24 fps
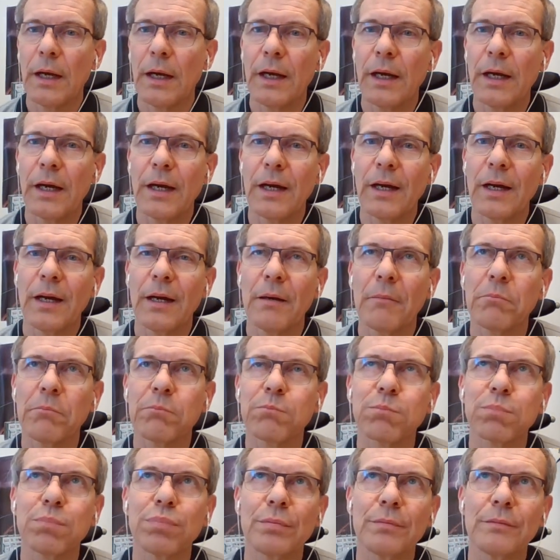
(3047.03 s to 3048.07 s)
Uh,
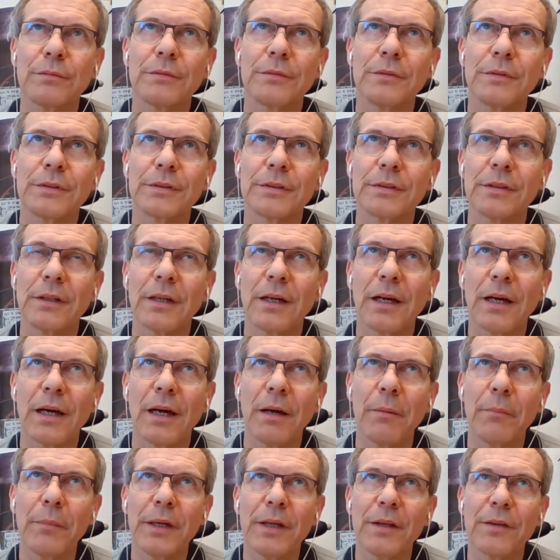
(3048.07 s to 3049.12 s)
I
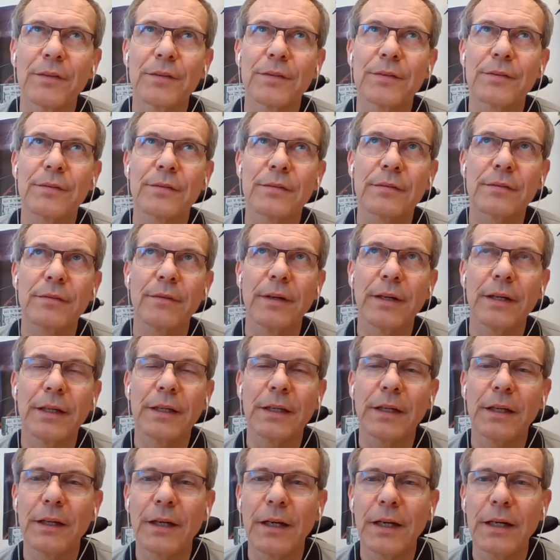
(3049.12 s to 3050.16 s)
mean,
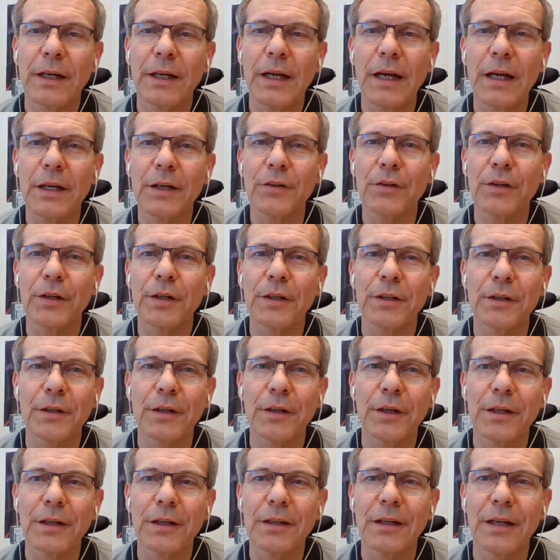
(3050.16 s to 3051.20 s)
Sverker 900
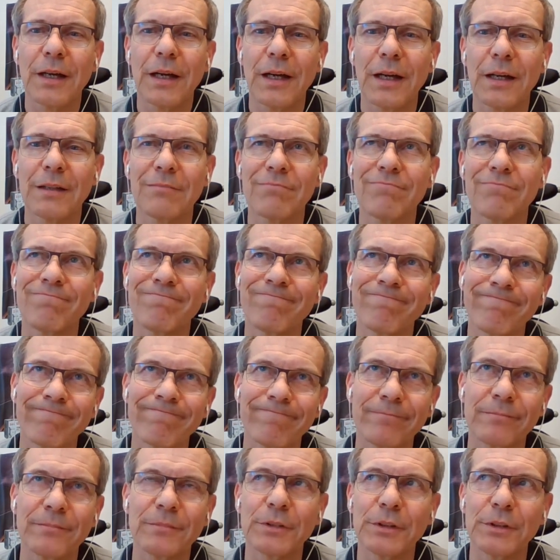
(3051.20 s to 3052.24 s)
uh,
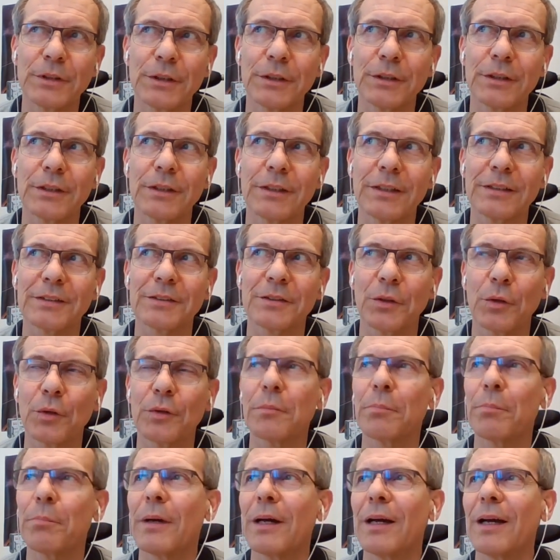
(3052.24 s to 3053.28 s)
uh, is not
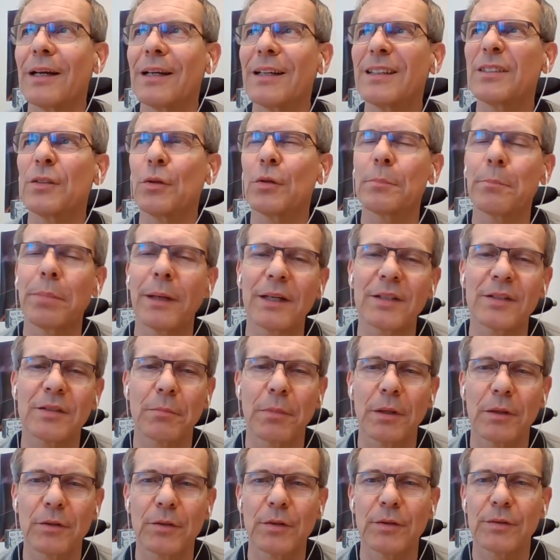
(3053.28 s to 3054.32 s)
it's not
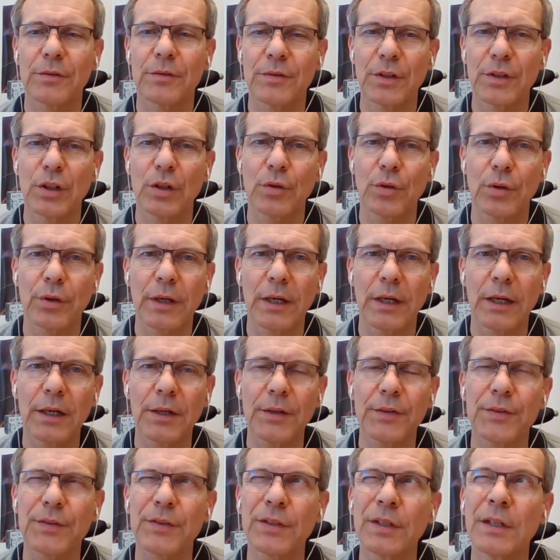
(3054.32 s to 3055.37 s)
possible to
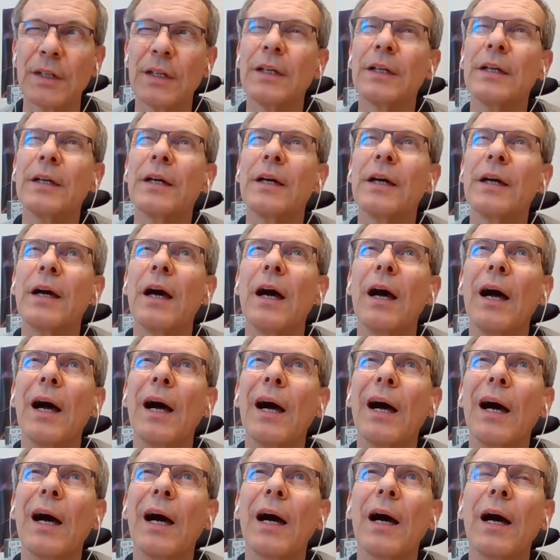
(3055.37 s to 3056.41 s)
synchronize.
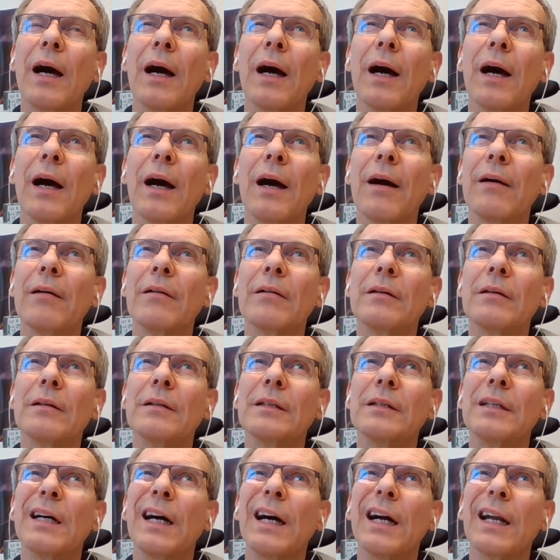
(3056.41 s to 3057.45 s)
Uh,
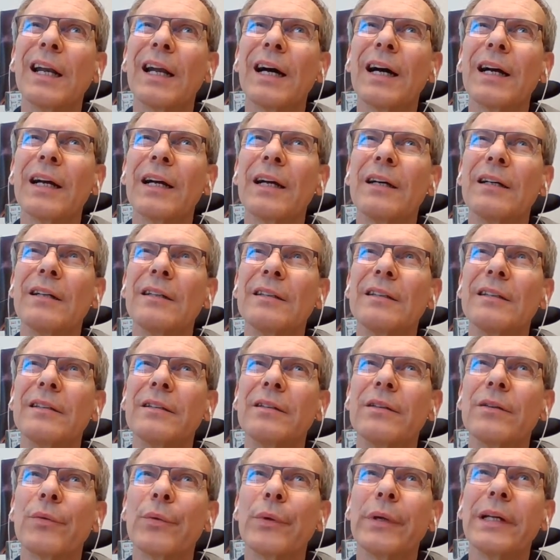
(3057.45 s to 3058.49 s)
and I
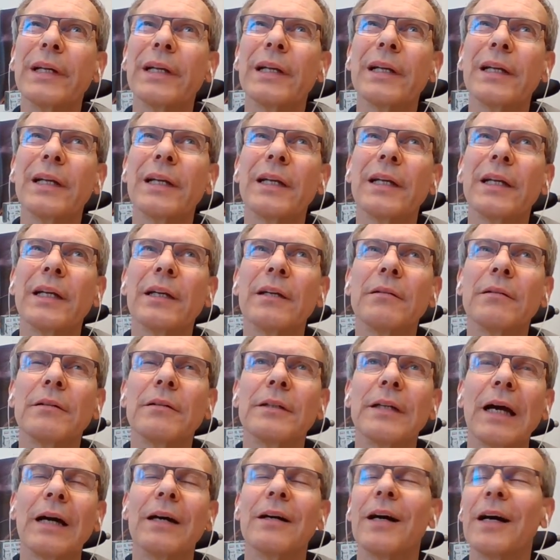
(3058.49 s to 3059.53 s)
really,
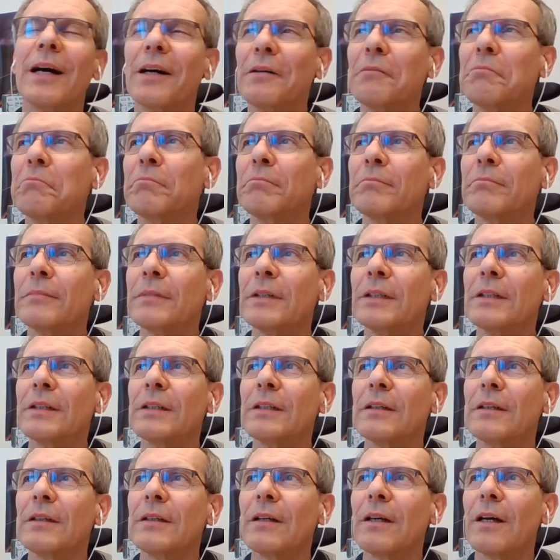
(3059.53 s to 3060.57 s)
yeah, I,
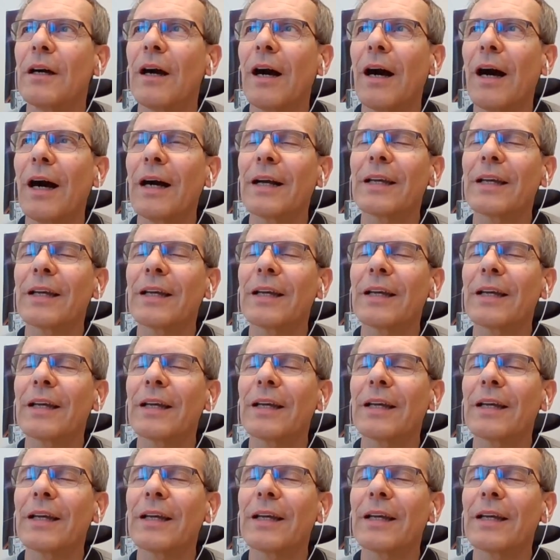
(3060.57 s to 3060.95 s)
I